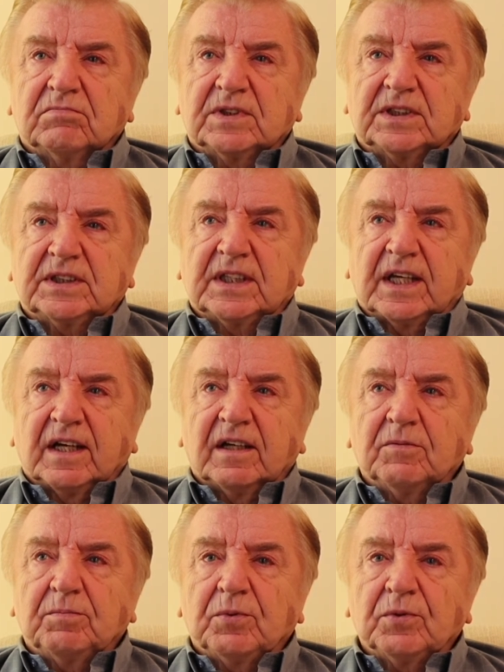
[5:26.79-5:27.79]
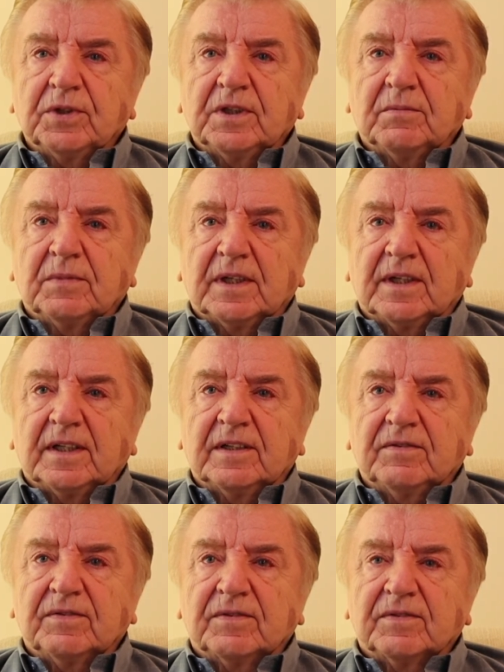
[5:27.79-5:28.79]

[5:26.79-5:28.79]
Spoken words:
scared point in my life,